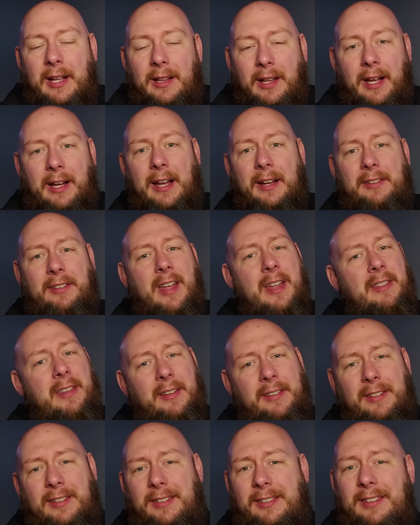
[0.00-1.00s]
Like I said,
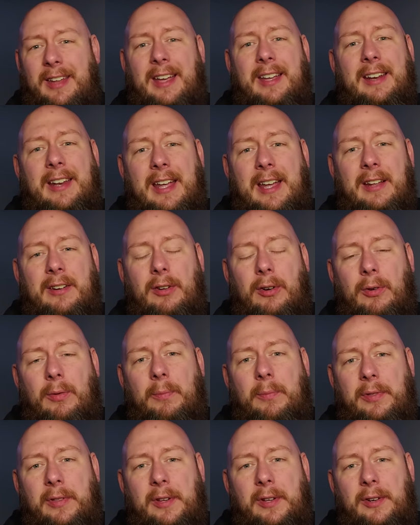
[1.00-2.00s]
this is Secondhand
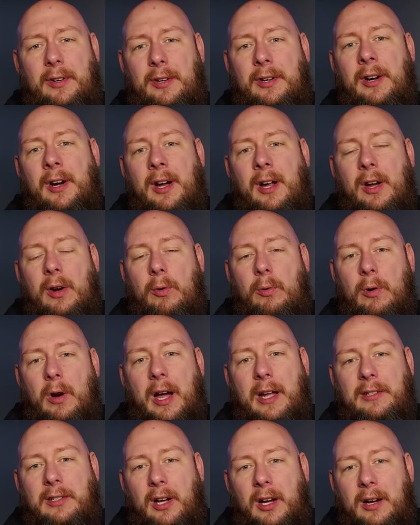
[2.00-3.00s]
Home Theater, where
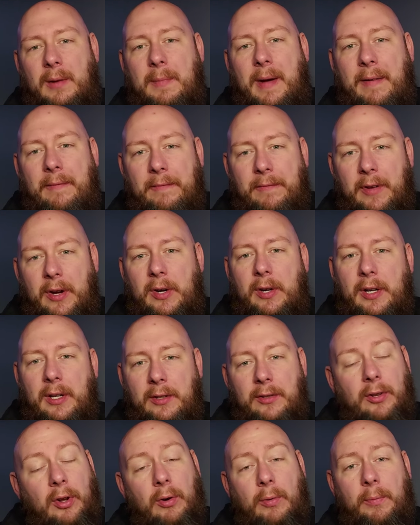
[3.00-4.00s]
I talk about
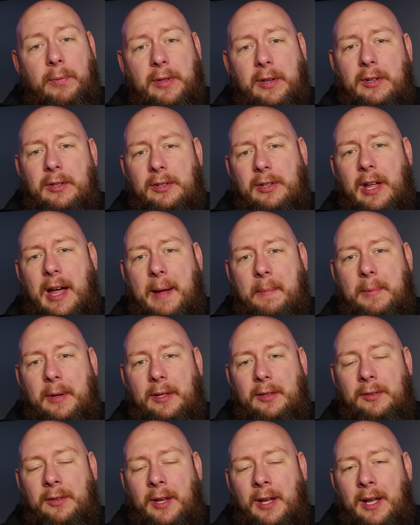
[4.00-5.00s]
various home theater
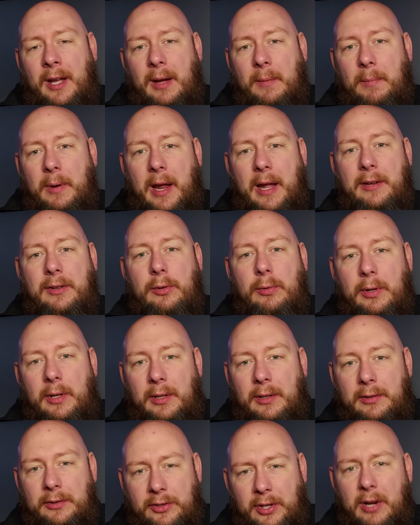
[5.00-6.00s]
topics, but I do
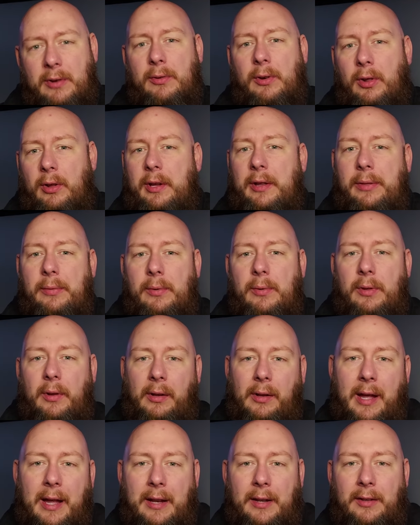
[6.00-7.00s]
it generally through the
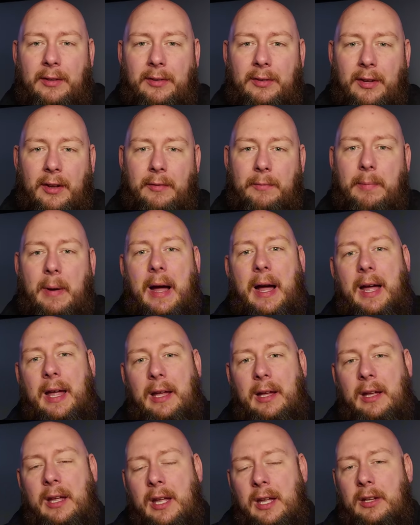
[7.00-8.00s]
lens of
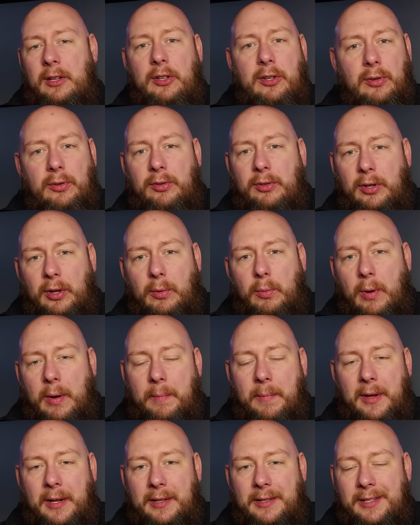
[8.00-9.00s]
buying used
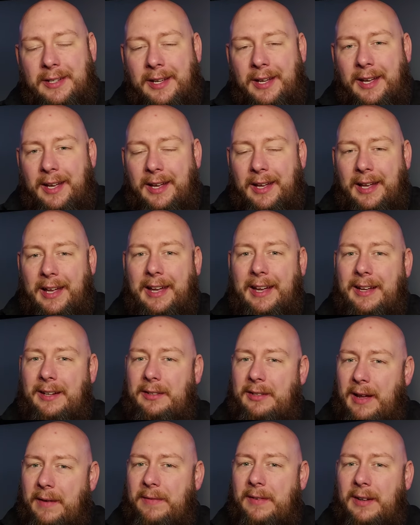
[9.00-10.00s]
equipment,
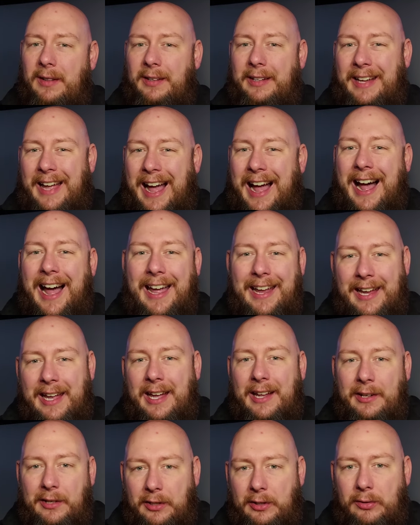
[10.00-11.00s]
and definitely
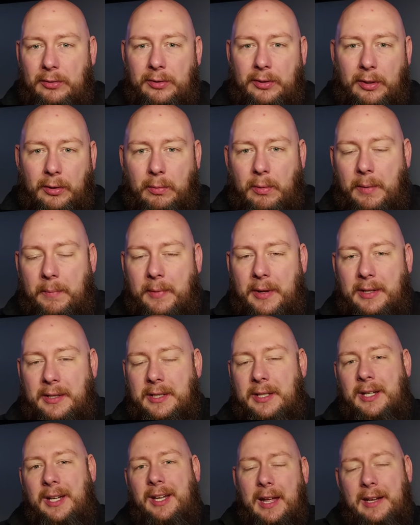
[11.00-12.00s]
high-end used
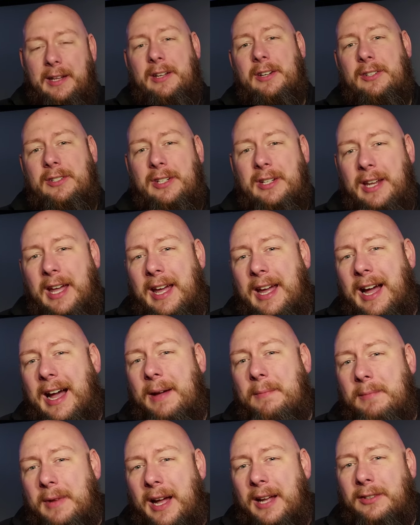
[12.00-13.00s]
equipment. And here today,
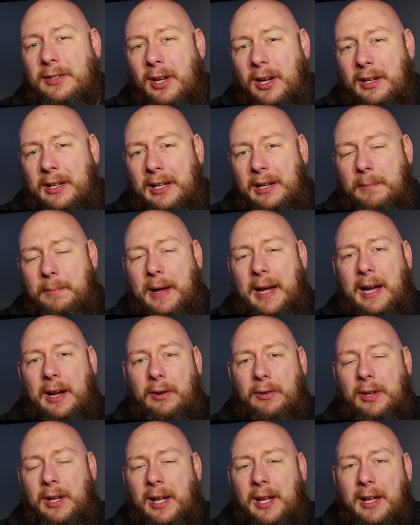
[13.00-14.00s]
I'm not talking
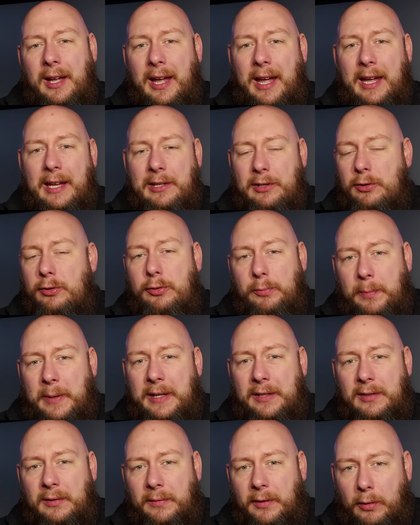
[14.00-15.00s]
about a used
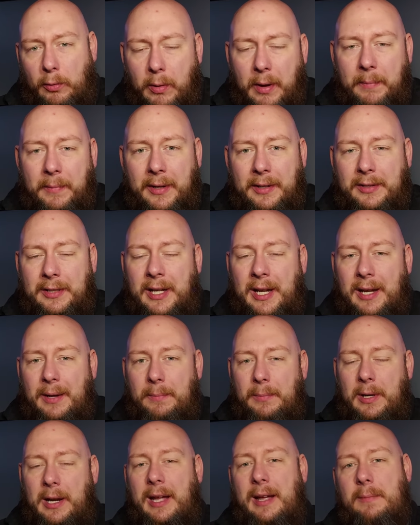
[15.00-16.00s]
piece of equipment,
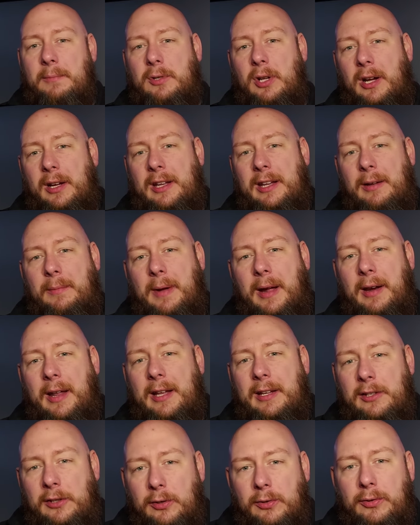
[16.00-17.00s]
but I am talking about a
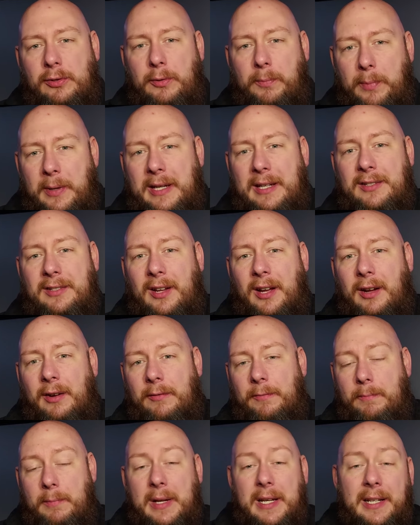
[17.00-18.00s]
used piece
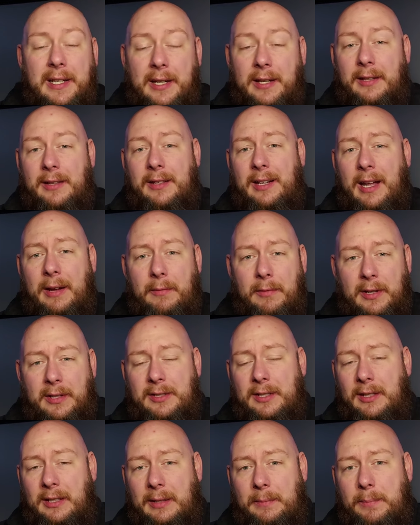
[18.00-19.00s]
of media that I
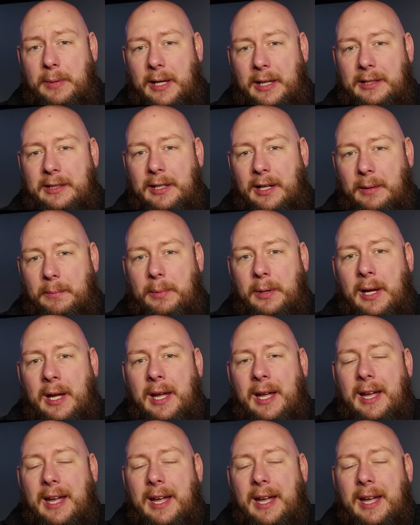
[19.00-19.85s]
recently picked up.